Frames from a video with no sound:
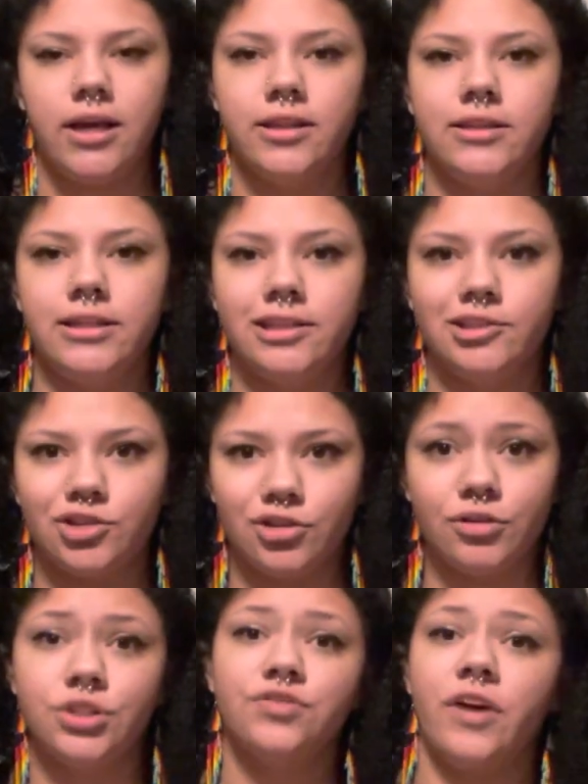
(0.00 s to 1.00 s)
these
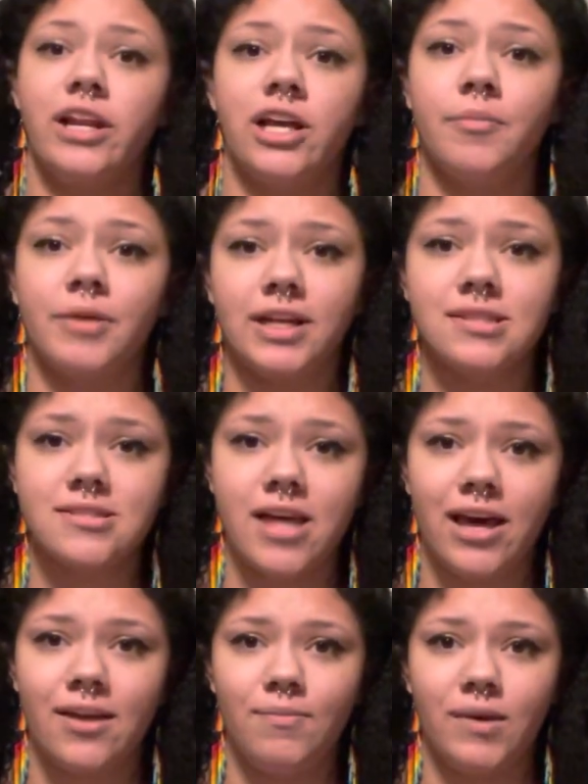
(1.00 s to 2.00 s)
girls fighting up against
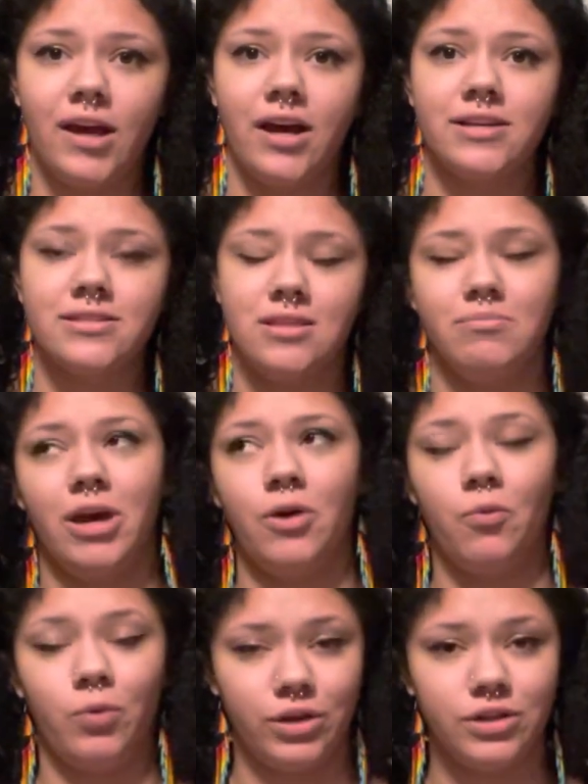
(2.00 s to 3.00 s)
that because the men
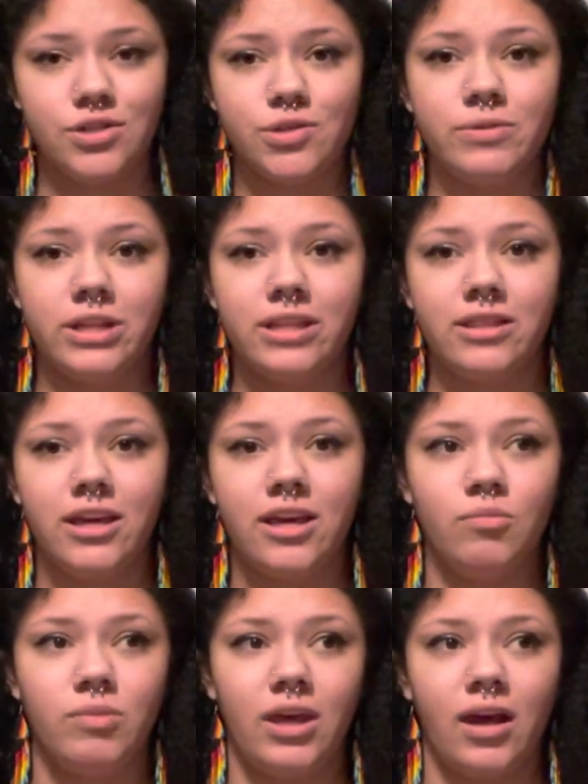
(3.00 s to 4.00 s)
wouldn't do
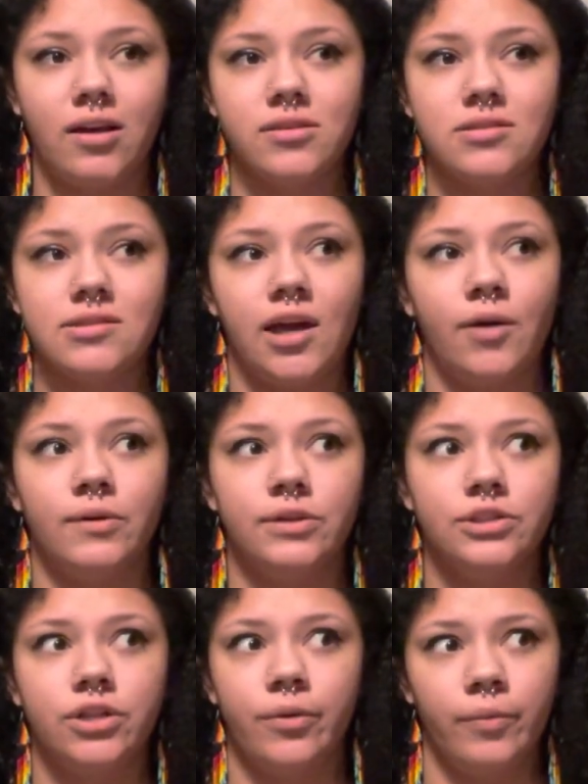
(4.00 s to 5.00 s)
anything because they were
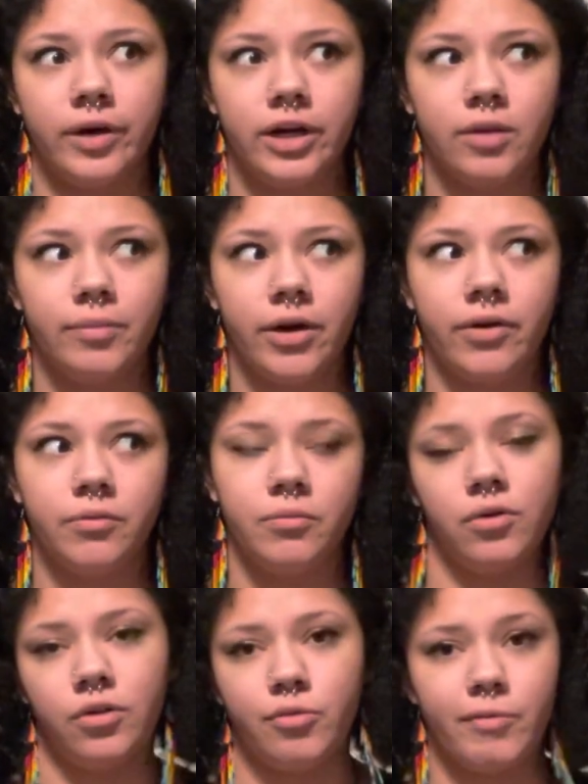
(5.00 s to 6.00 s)
so worried about,
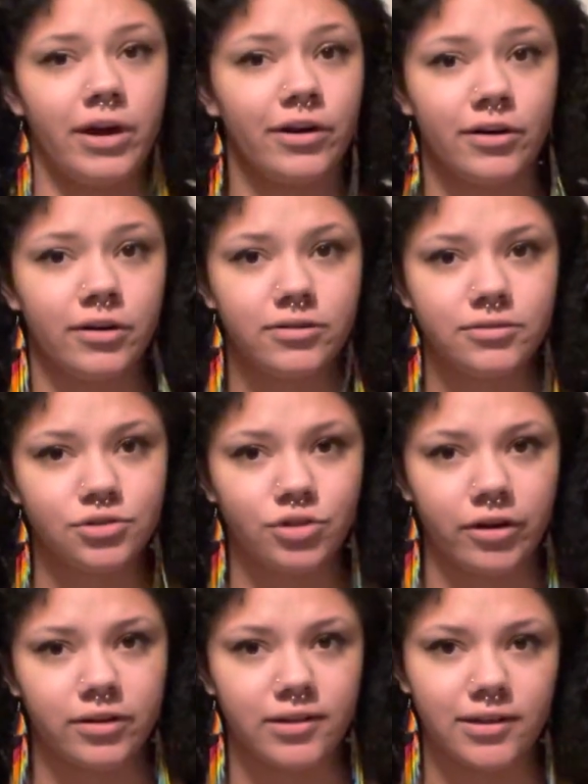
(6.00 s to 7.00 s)
well, the men are
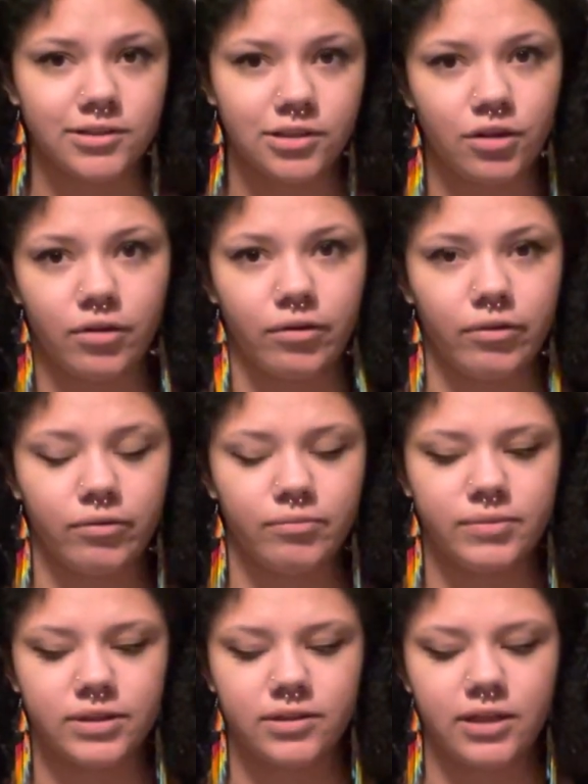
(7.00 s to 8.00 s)
struggling too,
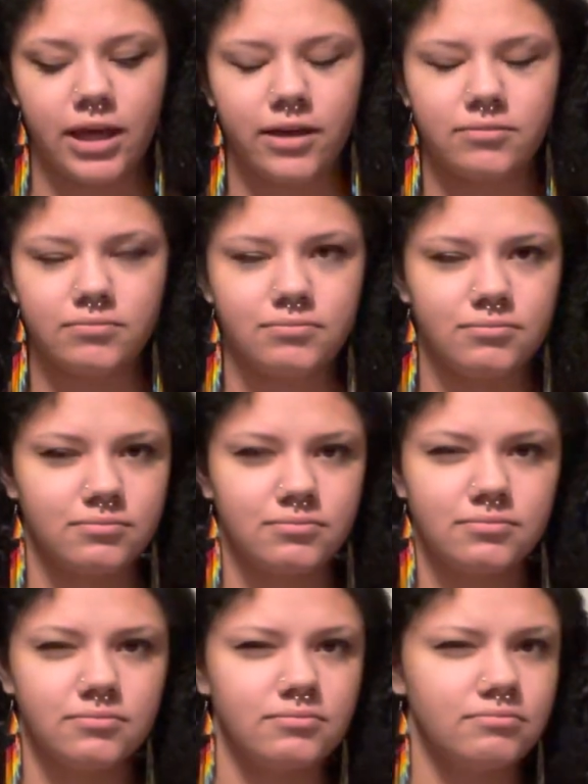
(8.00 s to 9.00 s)
but they're like,
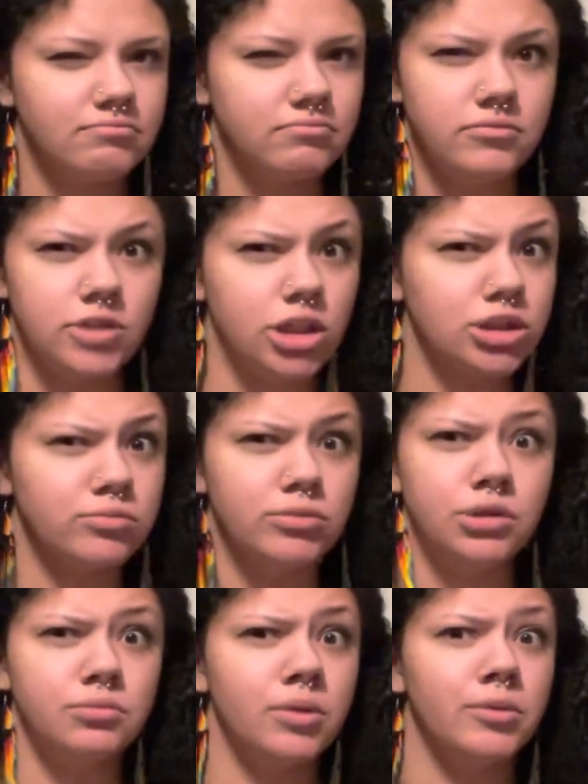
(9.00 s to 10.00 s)
doesn't
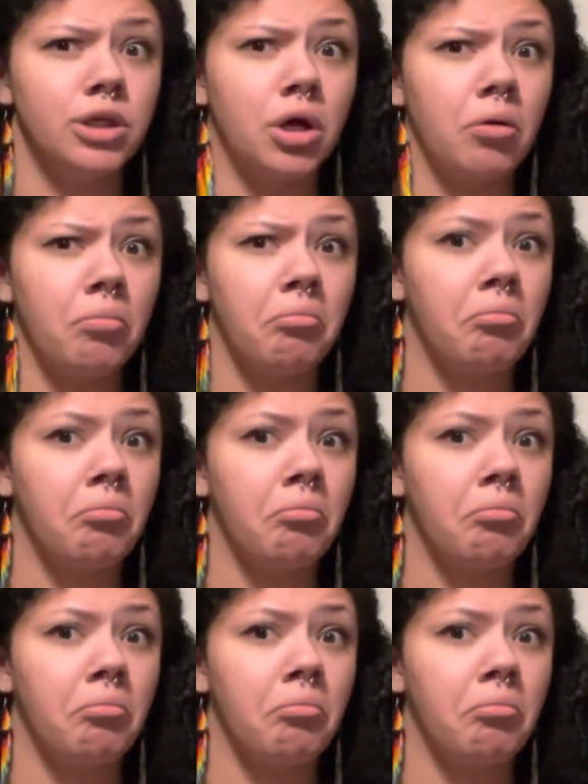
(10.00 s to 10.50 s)
mean women don't.